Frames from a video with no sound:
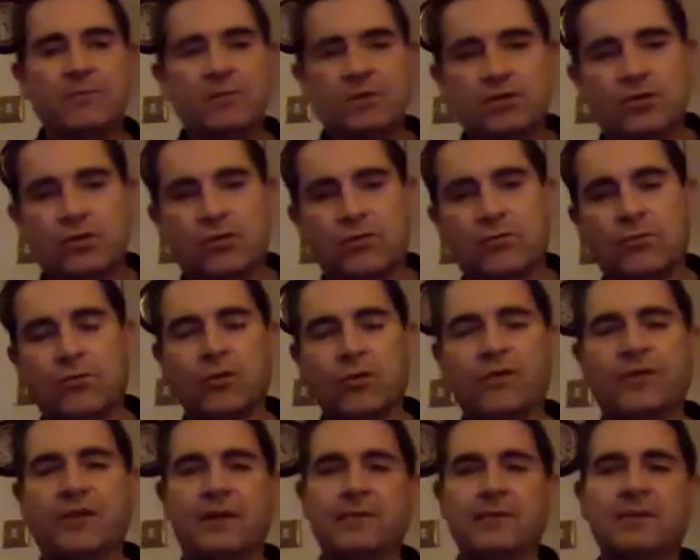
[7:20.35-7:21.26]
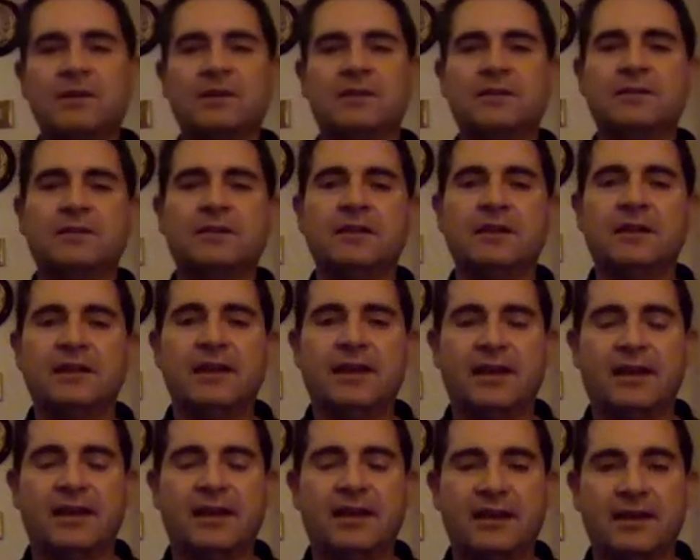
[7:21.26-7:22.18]
you know, more feminine,
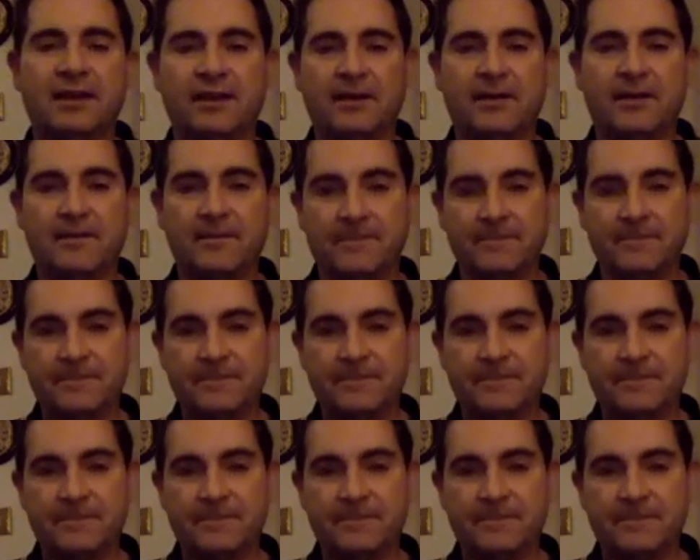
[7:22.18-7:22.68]
you